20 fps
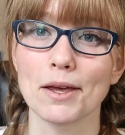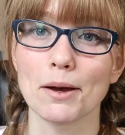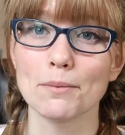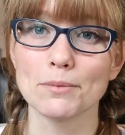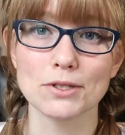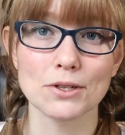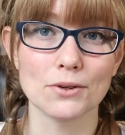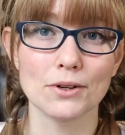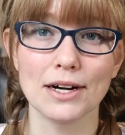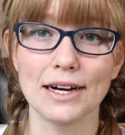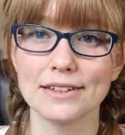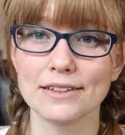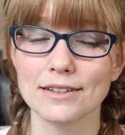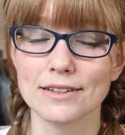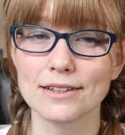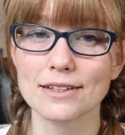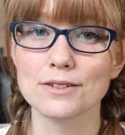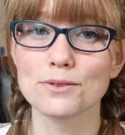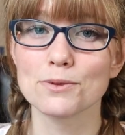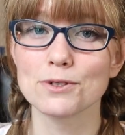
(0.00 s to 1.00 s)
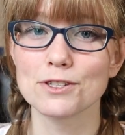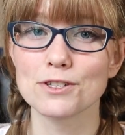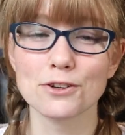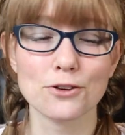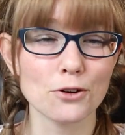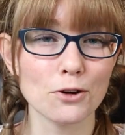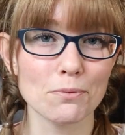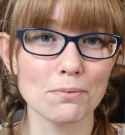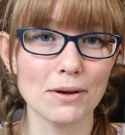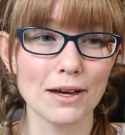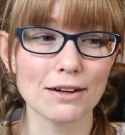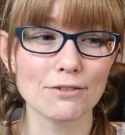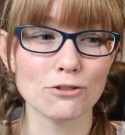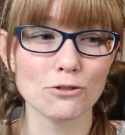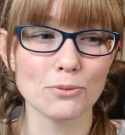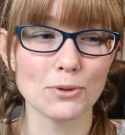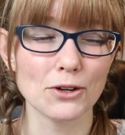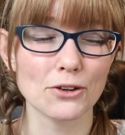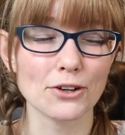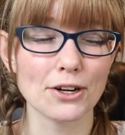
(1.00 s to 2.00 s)
I'm so glad that this was the group pick
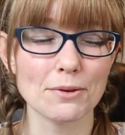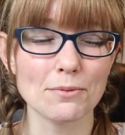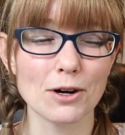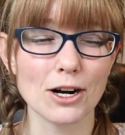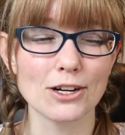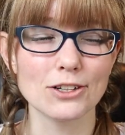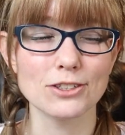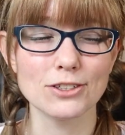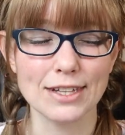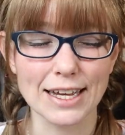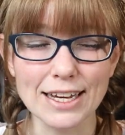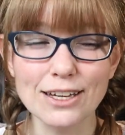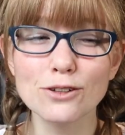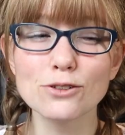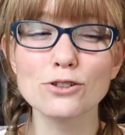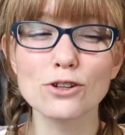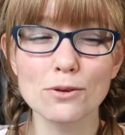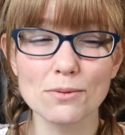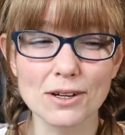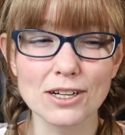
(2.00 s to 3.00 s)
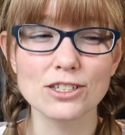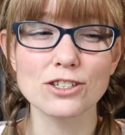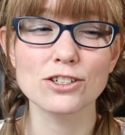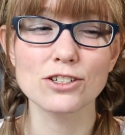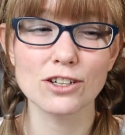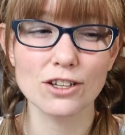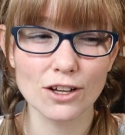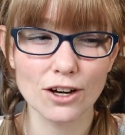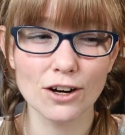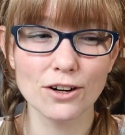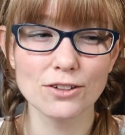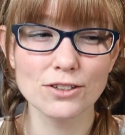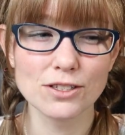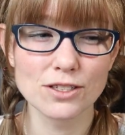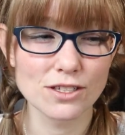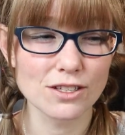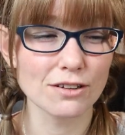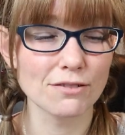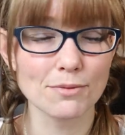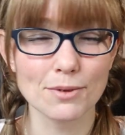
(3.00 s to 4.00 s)
for Middle Grade March. Thank you so much to the
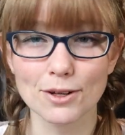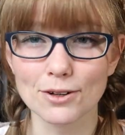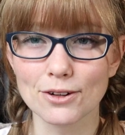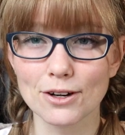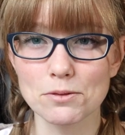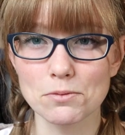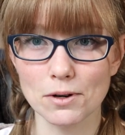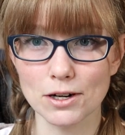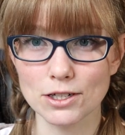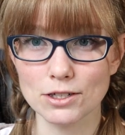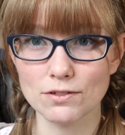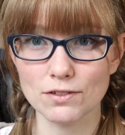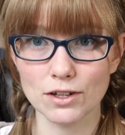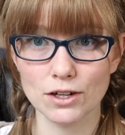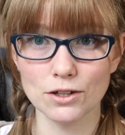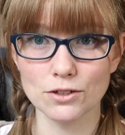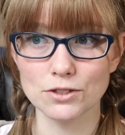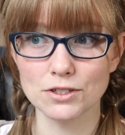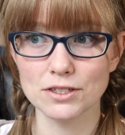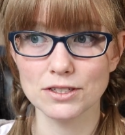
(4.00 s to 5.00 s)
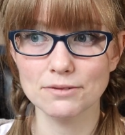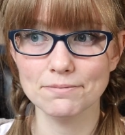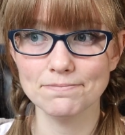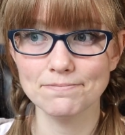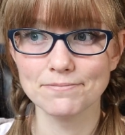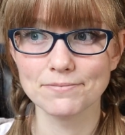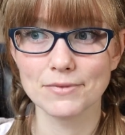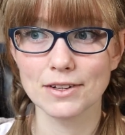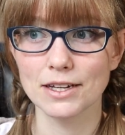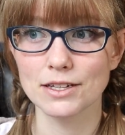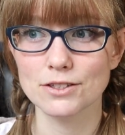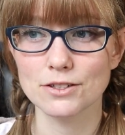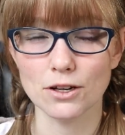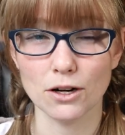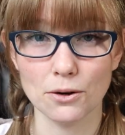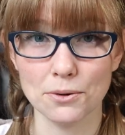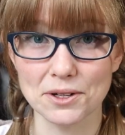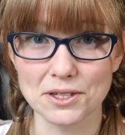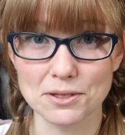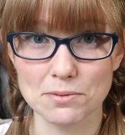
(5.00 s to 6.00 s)
hosts of Middle Grade March for hosting. It's
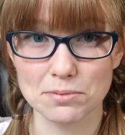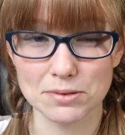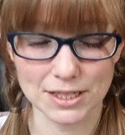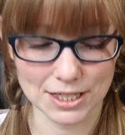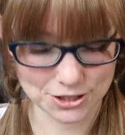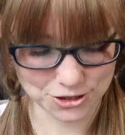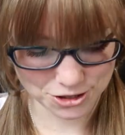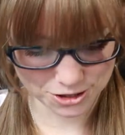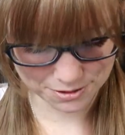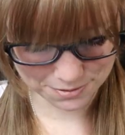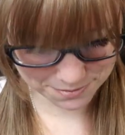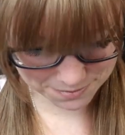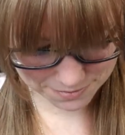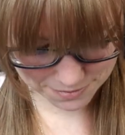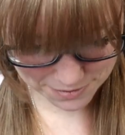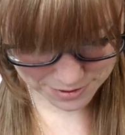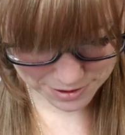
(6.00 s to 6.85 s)
always a pleasure.